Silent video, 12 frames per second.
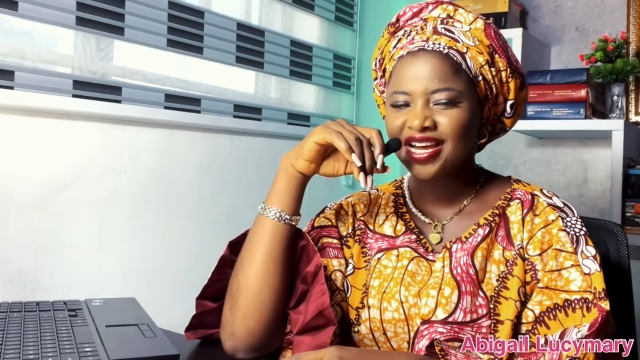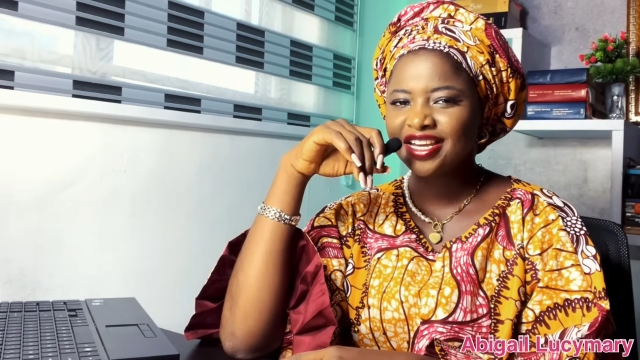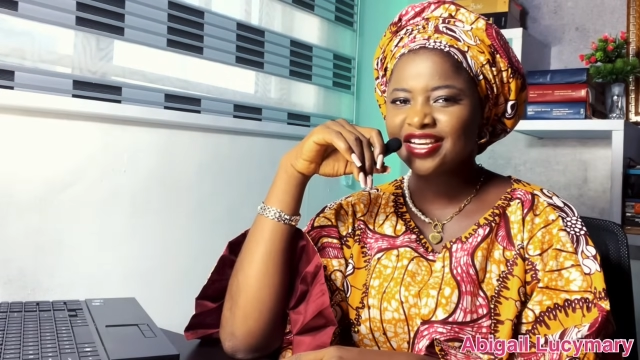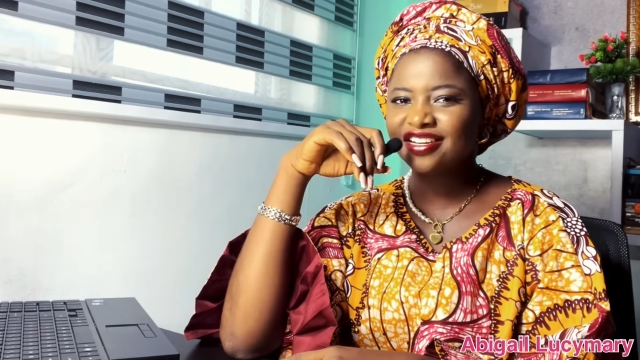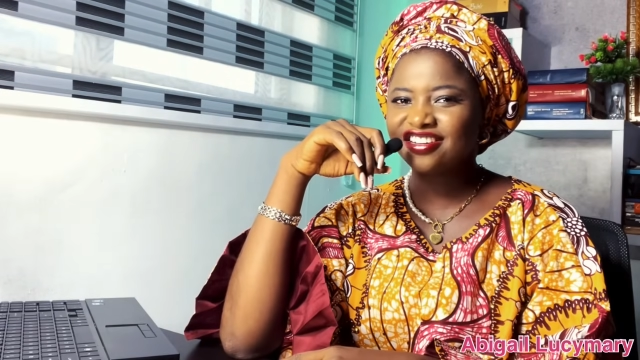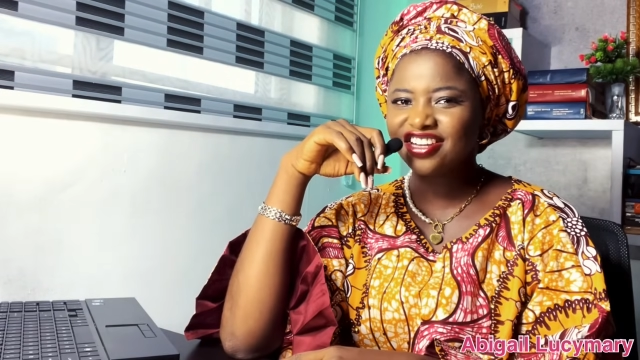
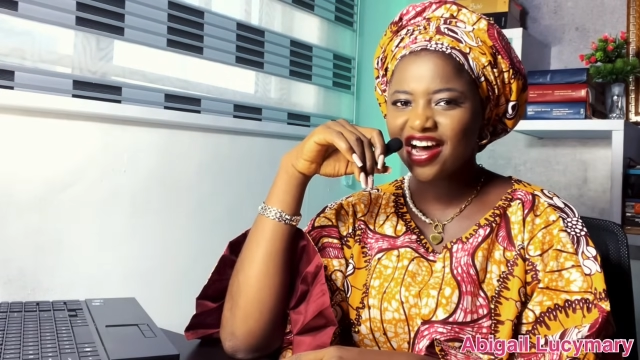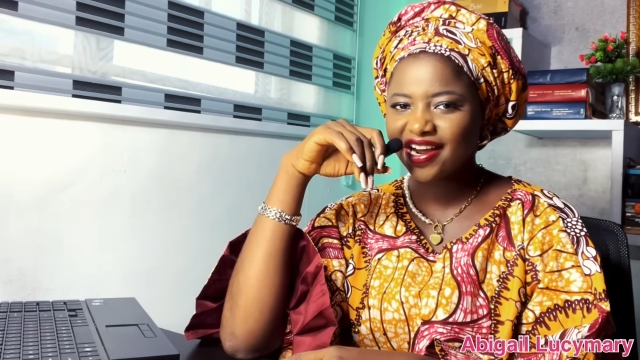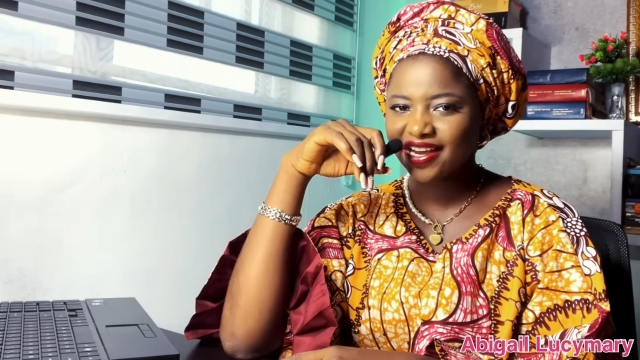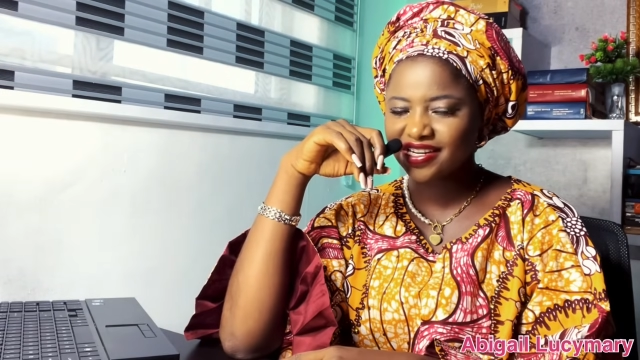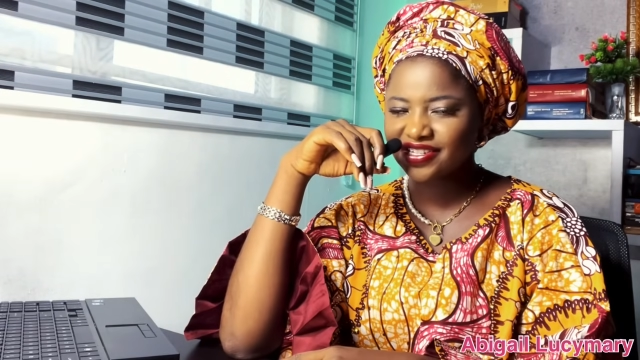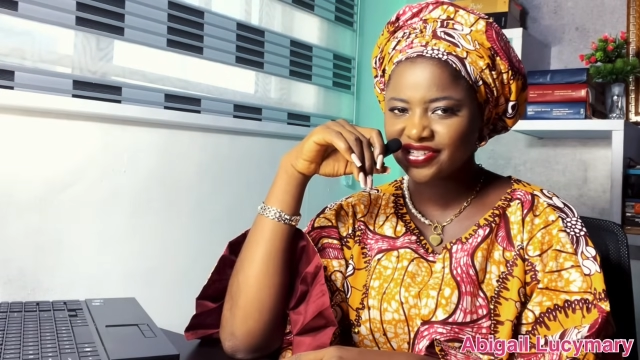The
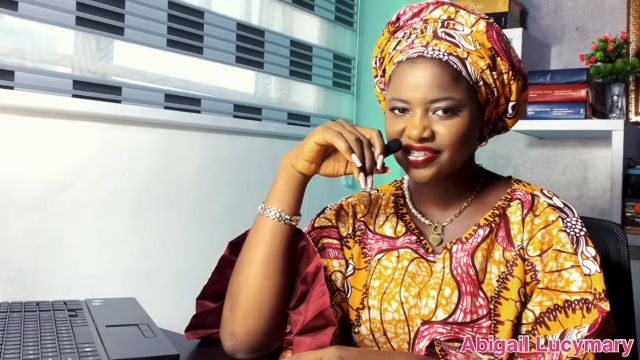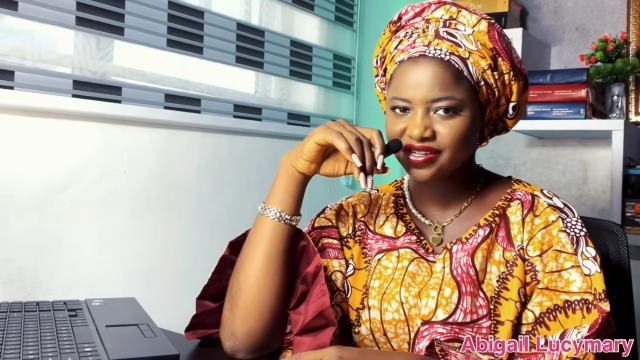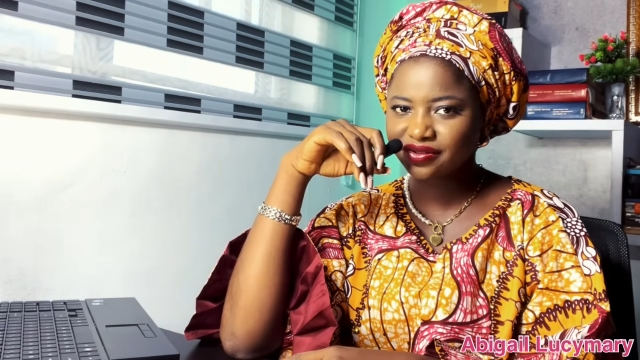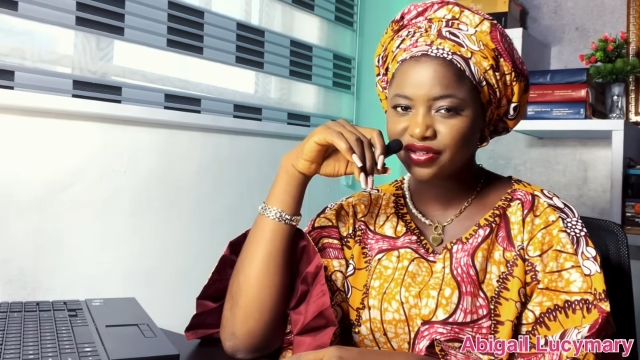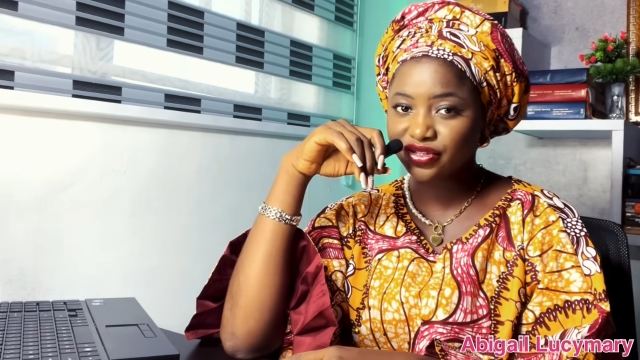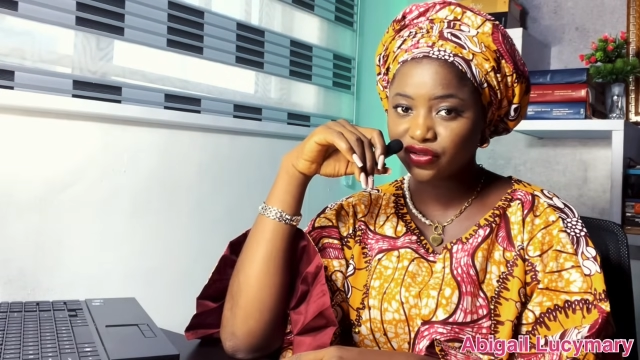darkest
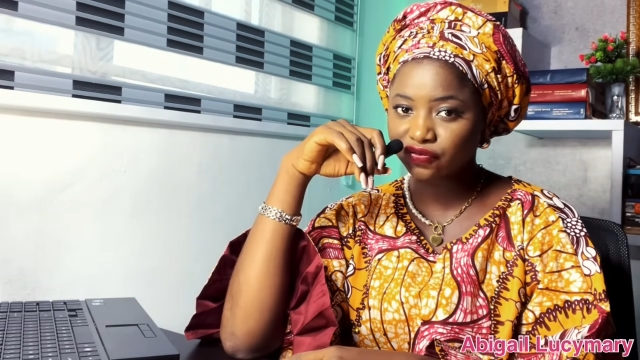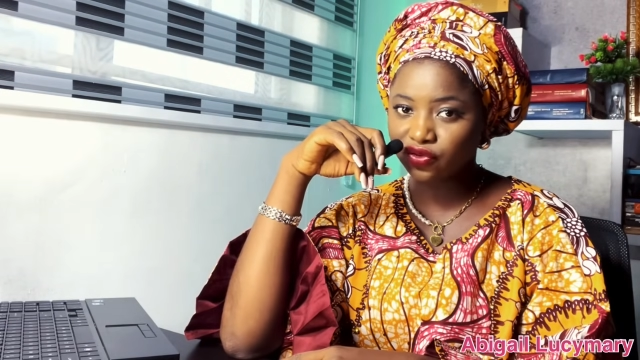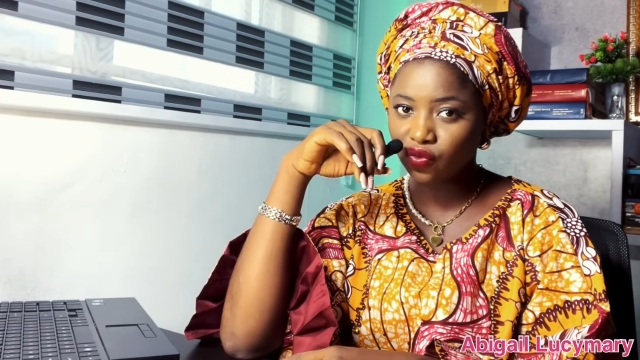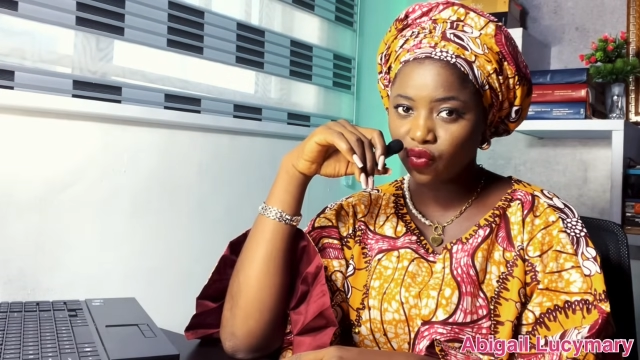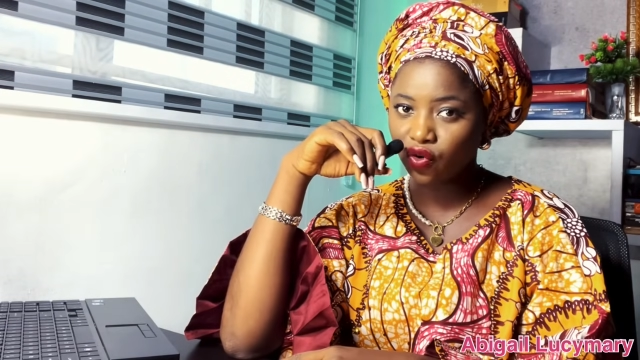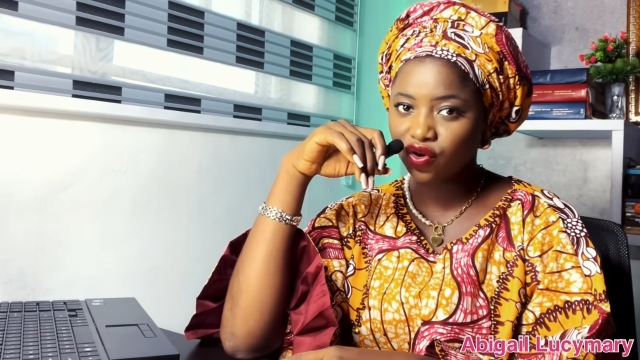secrets of the
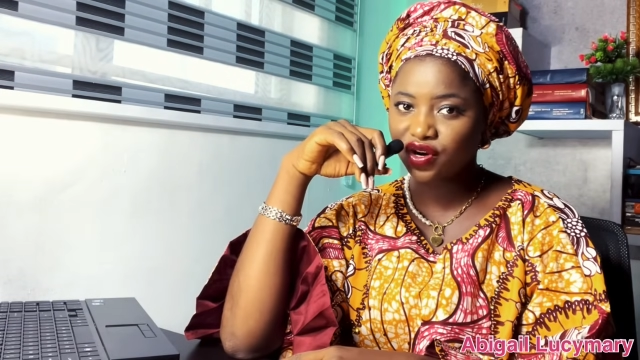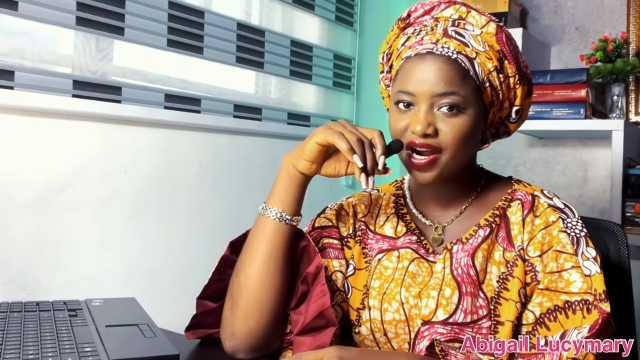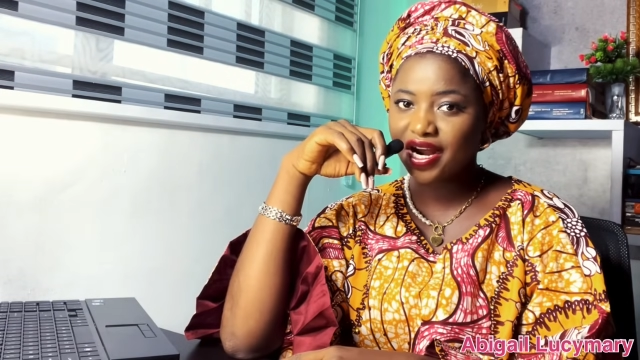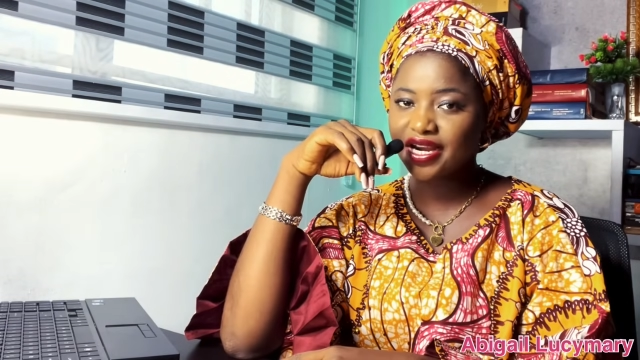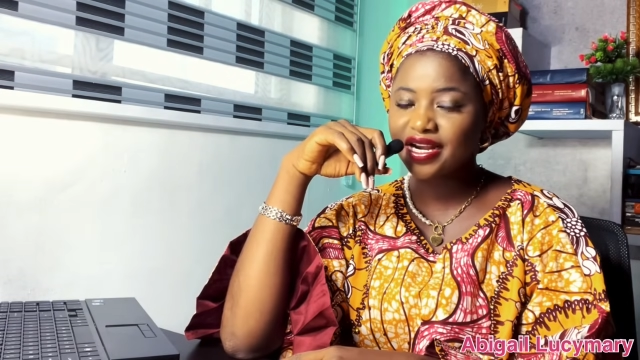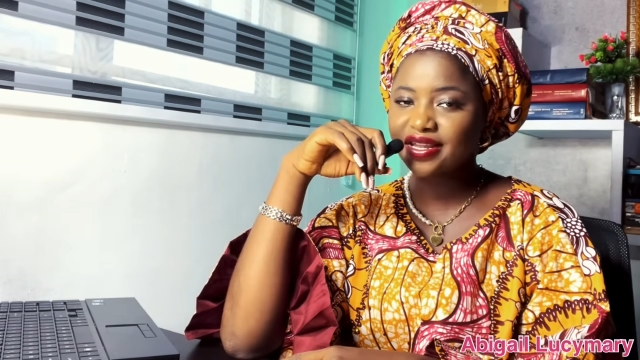world
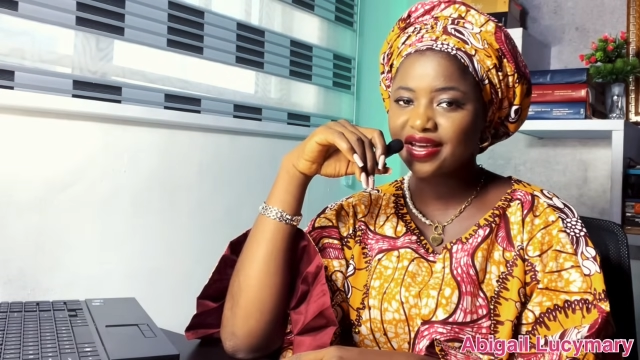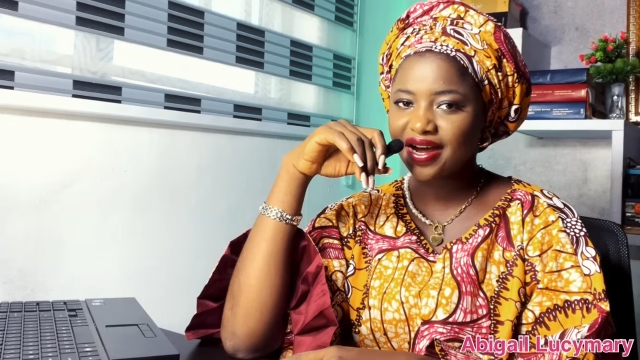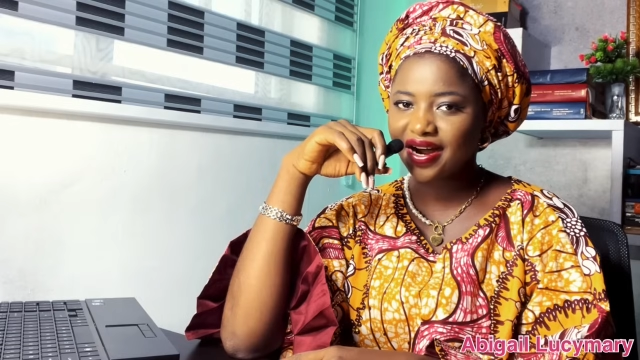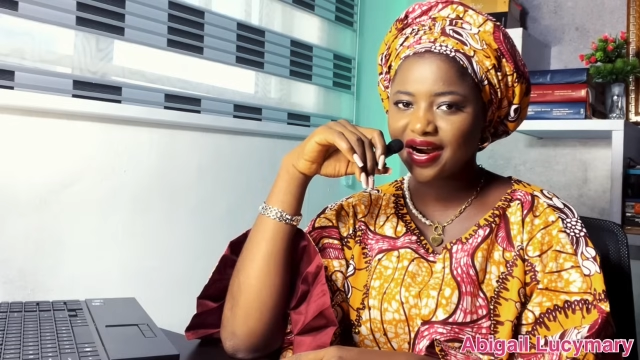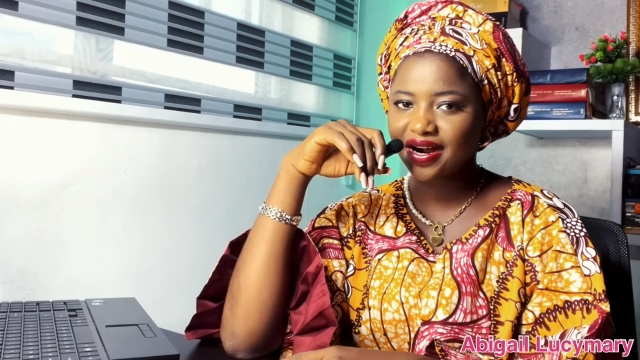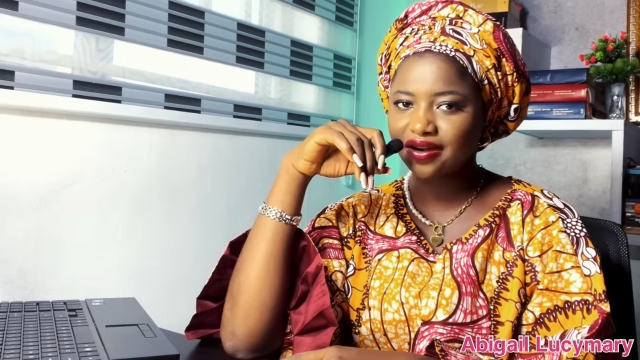are in the
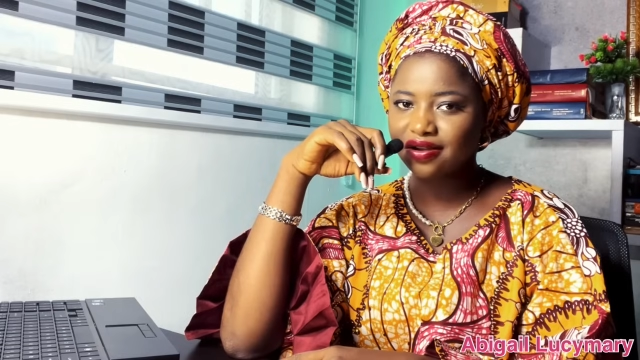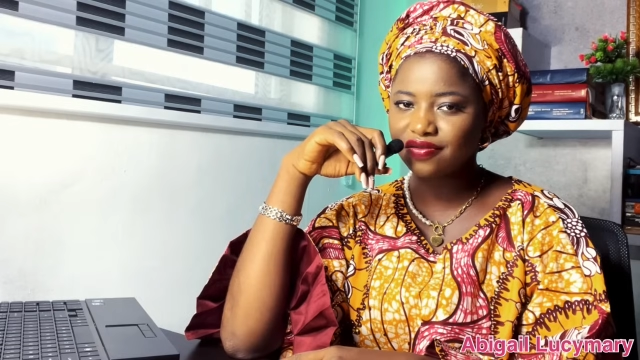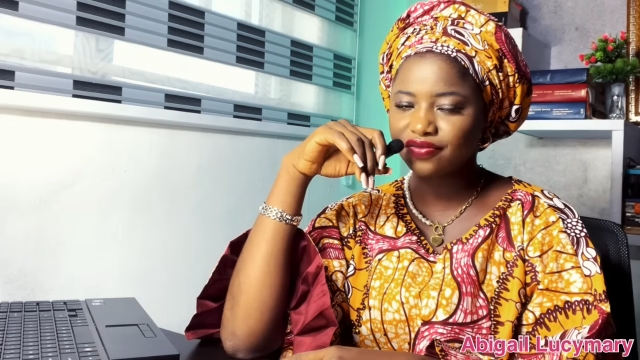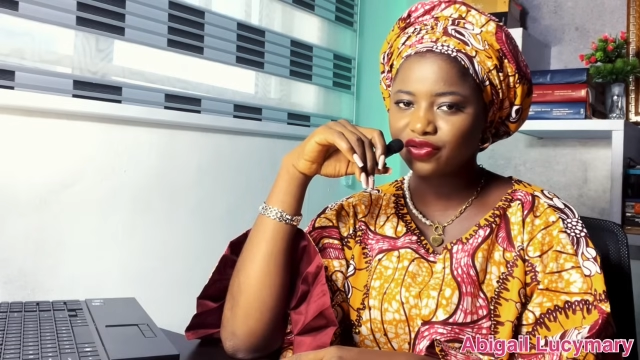archive